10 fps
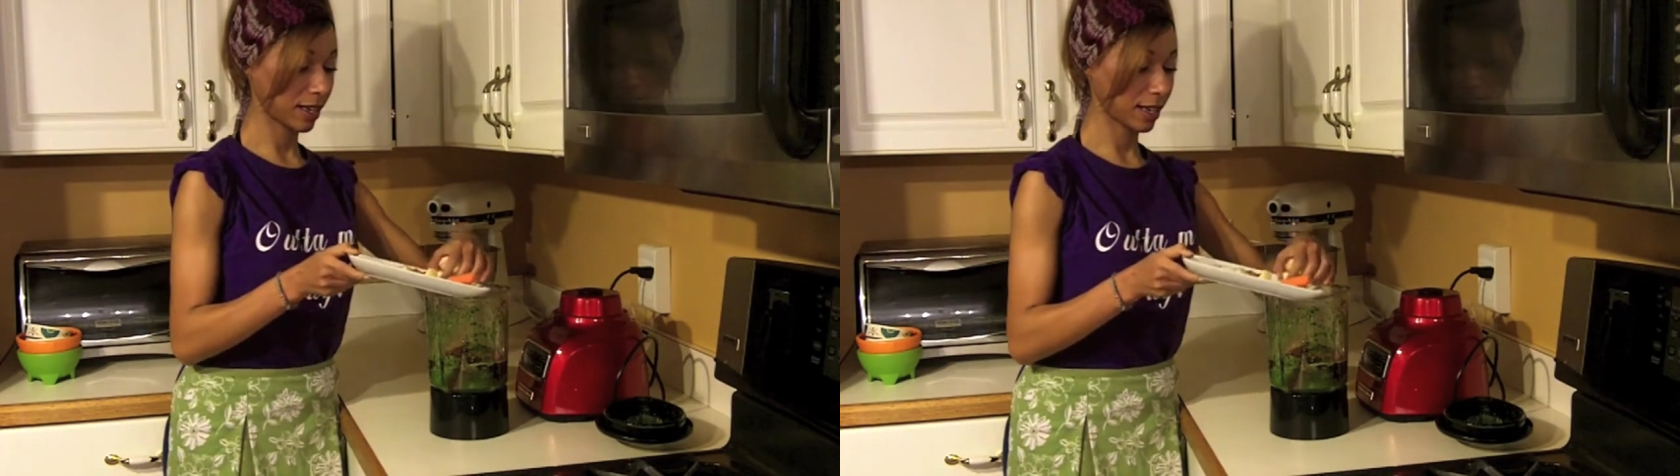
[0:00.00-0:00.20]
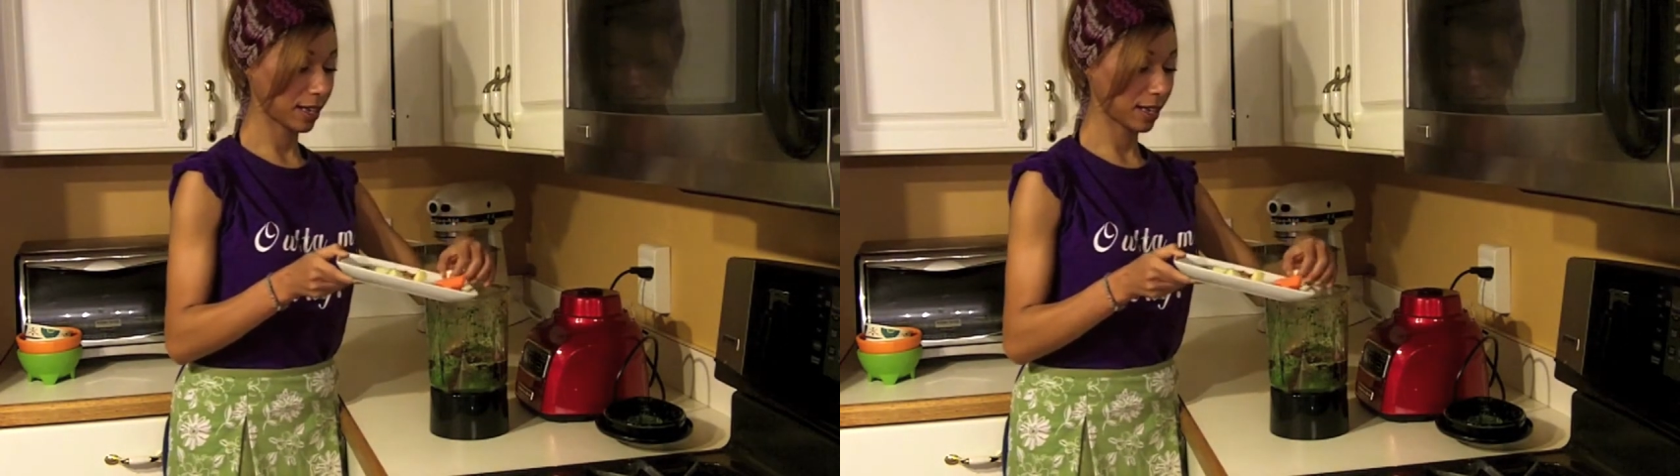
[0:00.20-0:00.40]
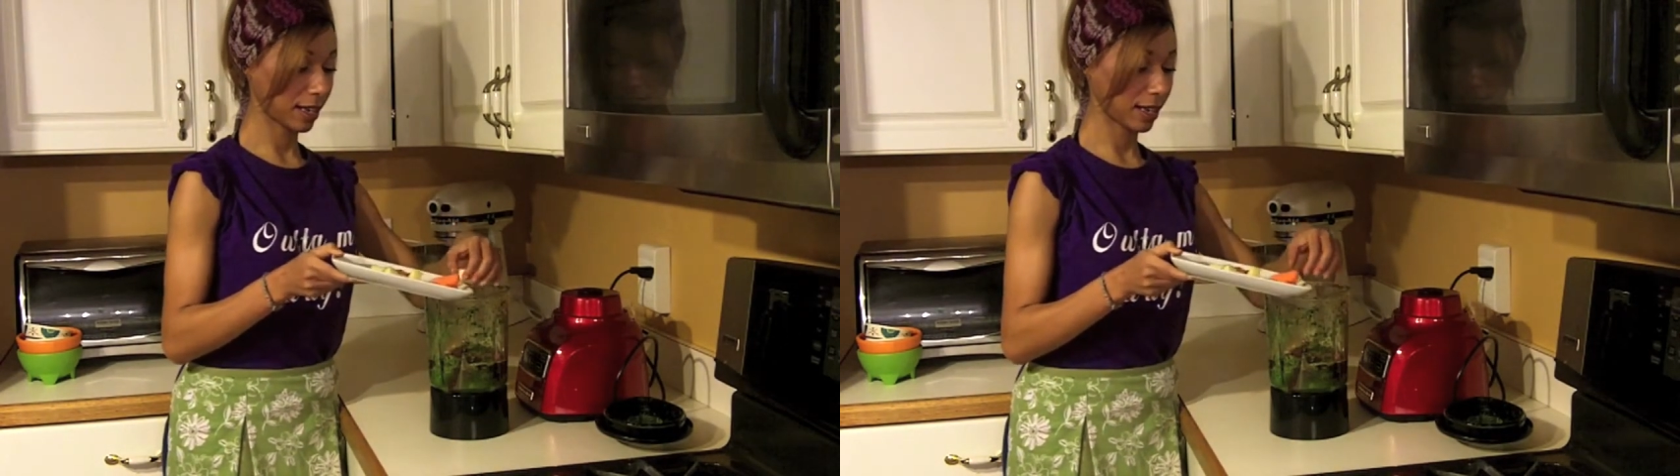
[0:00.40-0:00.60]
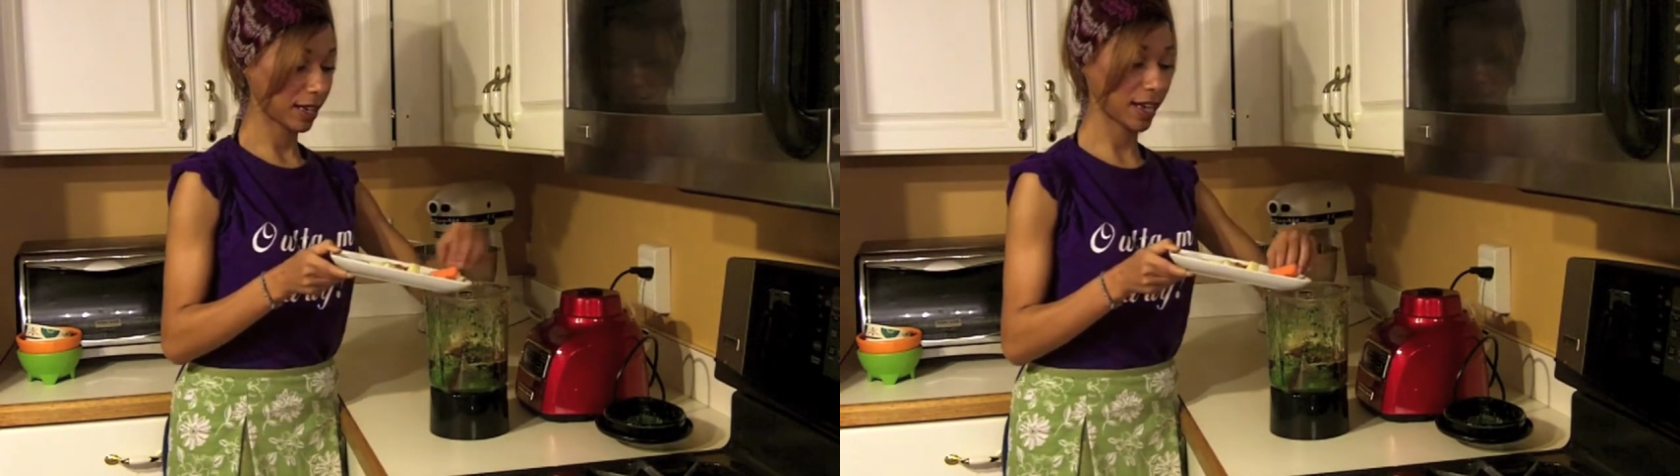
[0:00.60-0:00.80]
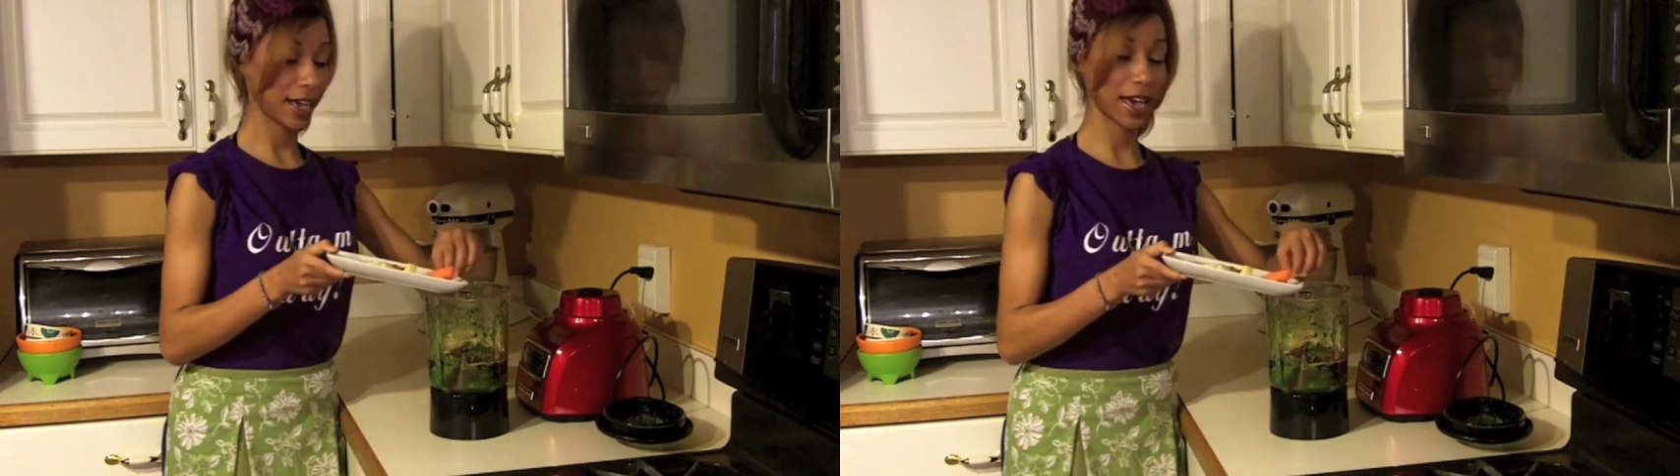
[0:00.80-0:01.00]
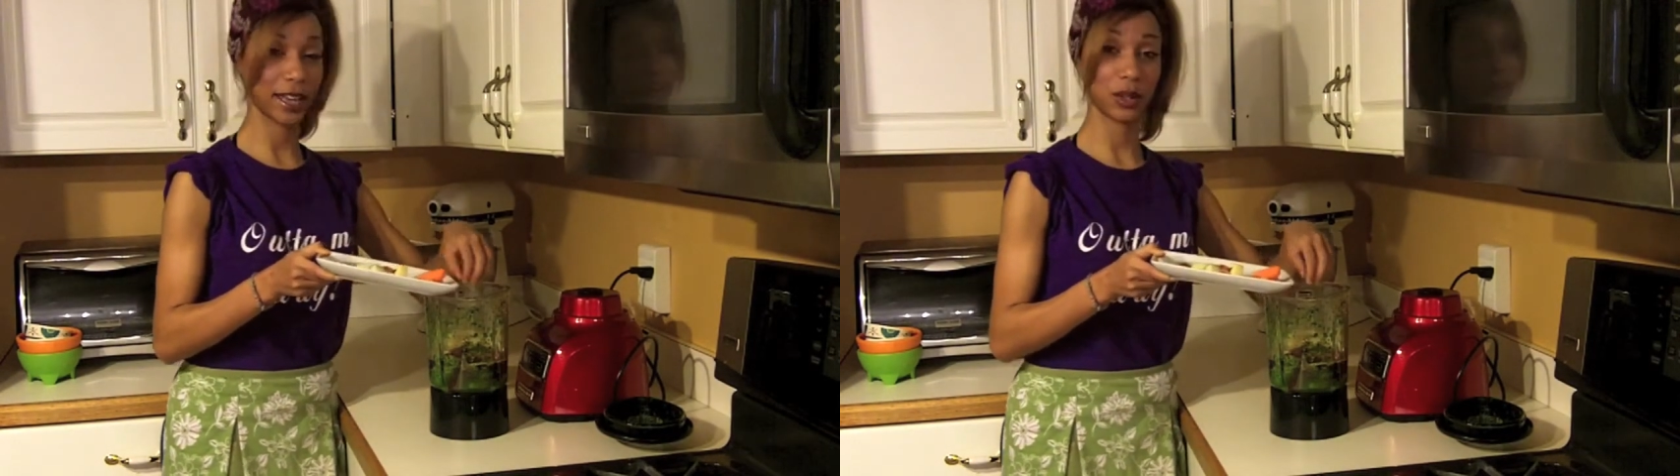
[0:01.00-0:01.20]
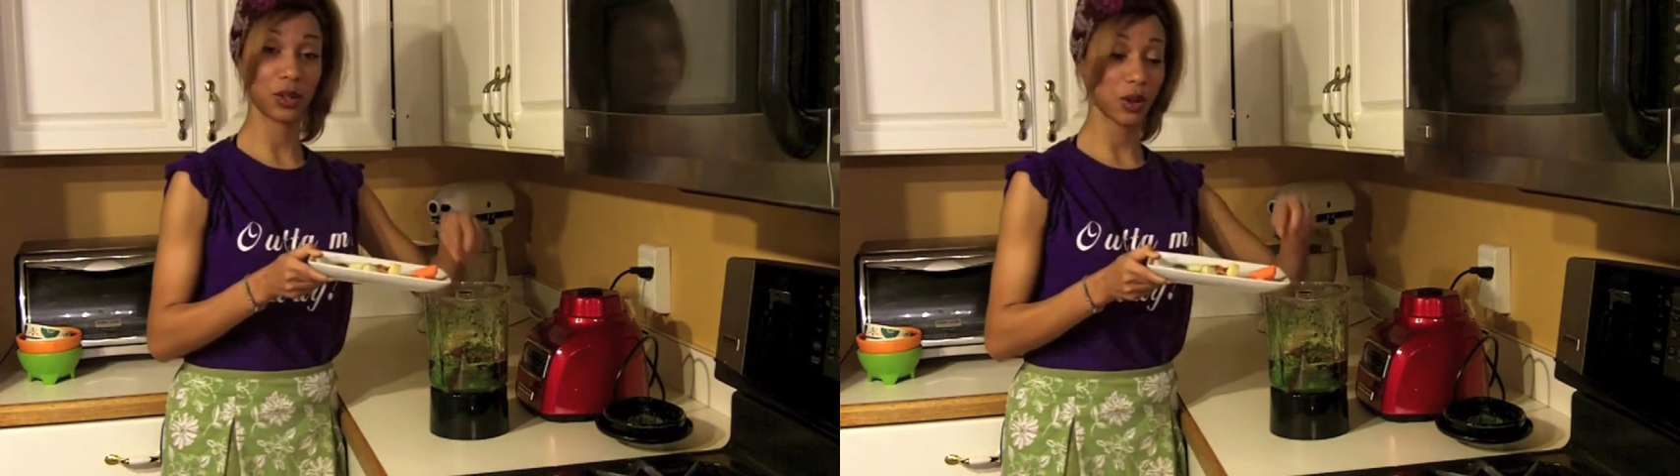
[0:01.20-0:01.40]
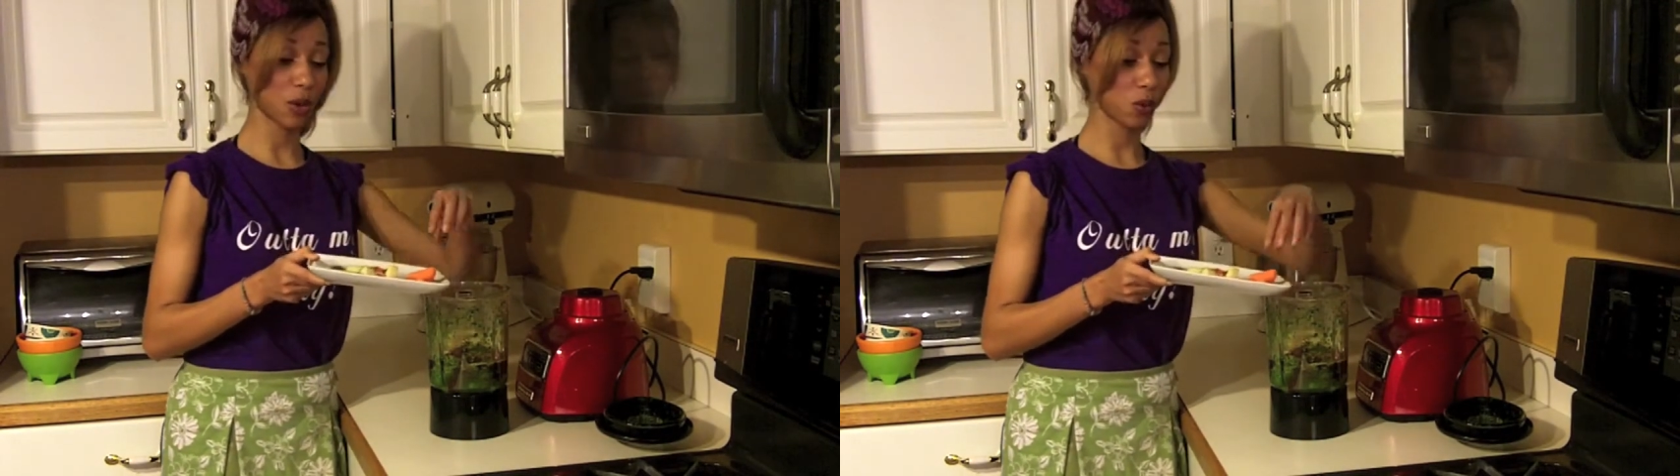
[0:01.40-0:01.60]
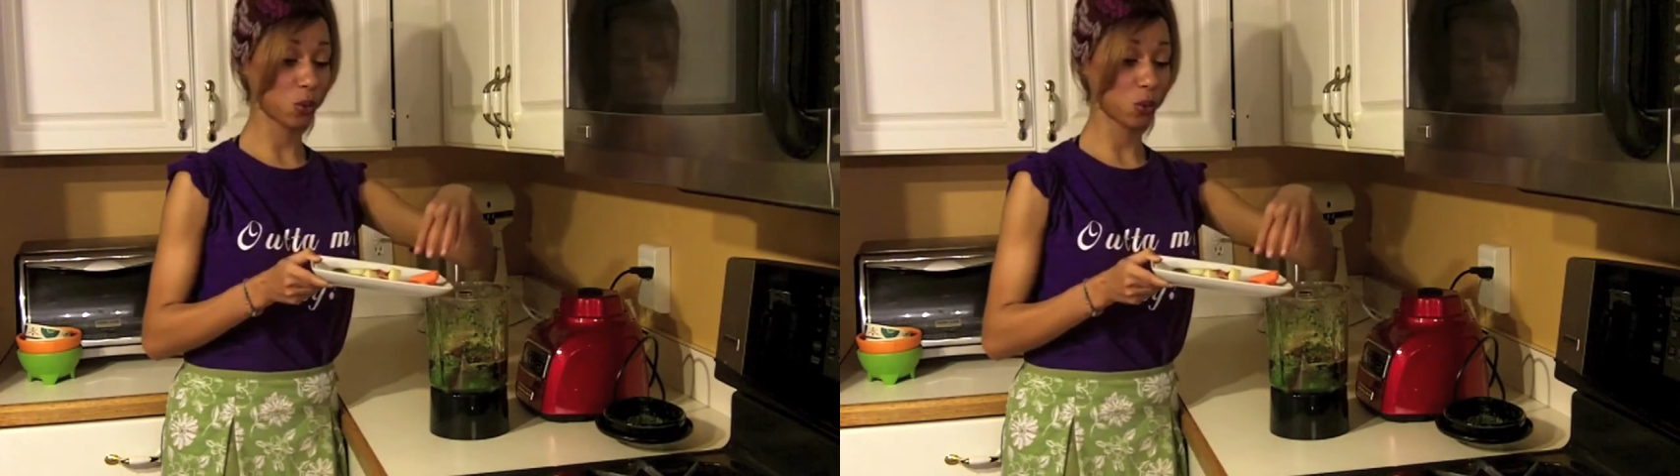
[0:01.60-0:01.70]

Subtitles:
I added